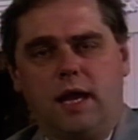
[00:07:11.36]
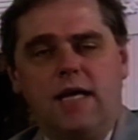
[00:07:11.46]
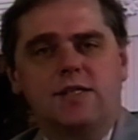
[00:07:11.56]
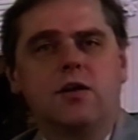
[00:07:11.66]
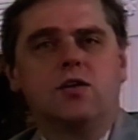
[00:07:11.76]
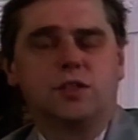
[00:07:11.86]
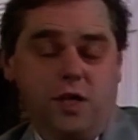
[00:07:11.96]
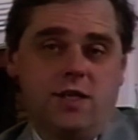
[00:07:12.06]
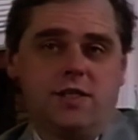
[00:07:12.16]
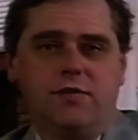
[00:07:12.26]
As an
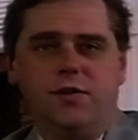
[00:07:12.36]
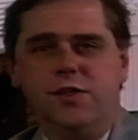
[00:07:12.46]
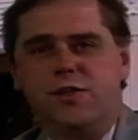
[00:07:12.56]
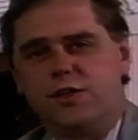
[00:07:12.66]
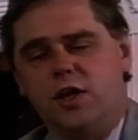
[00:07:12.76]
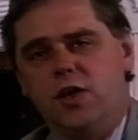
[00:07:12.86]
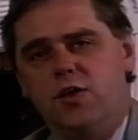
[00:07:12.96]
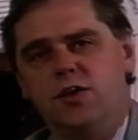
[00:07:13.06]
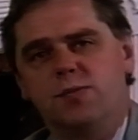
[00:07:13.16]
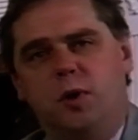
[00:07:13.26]
alternative at this
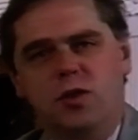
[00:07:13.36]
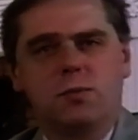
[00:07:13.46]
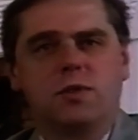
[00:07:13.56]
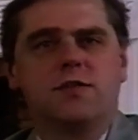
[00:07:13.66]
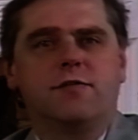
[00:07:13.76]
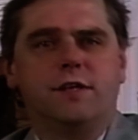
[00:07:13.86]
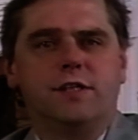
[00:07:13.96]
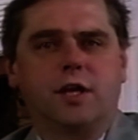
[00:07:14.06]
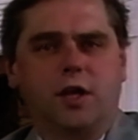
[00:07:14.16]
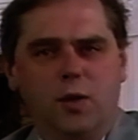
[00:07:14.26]
stage, it's possible to fit
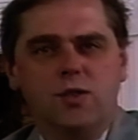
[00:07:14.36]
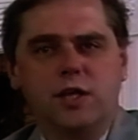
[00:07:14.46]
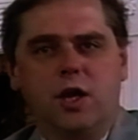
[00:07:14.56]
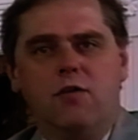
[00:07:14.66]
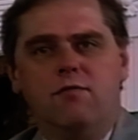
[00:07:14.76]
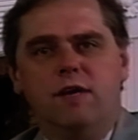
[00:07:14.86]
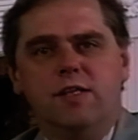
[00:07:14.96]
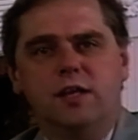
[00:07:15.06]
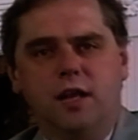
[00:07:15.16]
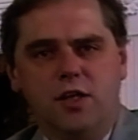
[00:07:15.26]
a cosy home
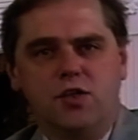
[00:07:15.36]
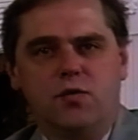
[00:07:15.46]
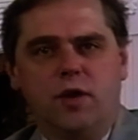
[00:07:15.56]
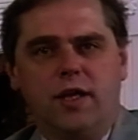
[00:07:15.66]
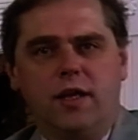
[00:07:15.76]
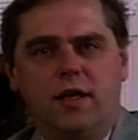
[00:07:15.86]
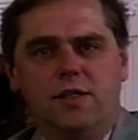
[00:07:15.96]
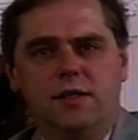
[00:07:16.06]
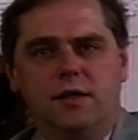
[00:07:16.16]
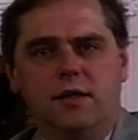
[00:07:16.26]
ventilation
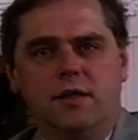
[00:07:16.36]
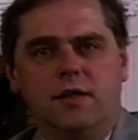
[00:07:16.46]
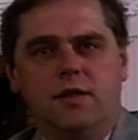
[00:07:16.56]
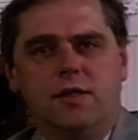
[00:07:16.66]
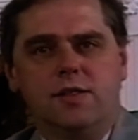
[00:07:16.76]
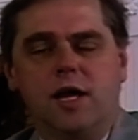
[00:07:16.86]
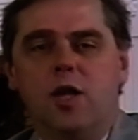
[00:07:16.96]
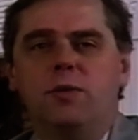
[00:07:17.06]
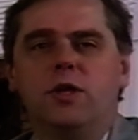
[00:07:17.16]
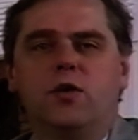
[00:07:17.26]
regulator to
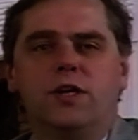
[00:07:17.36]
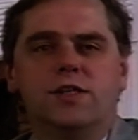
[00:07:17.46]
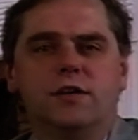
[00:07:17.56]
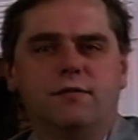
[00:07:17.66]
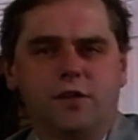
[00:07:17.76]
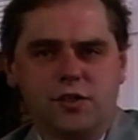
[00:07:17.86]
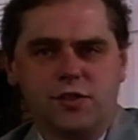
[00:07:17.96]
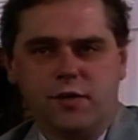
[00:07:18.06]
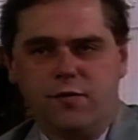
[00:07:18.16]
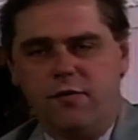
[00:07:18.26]
help increase the
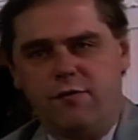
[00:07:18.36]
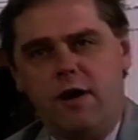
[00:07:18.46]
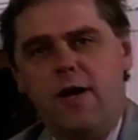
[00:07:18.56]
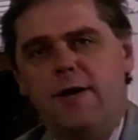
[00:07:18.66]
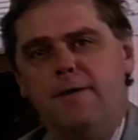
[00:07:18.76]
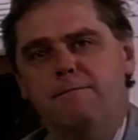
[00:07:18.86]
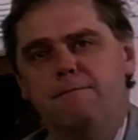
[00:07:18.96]
efficiency of the fire.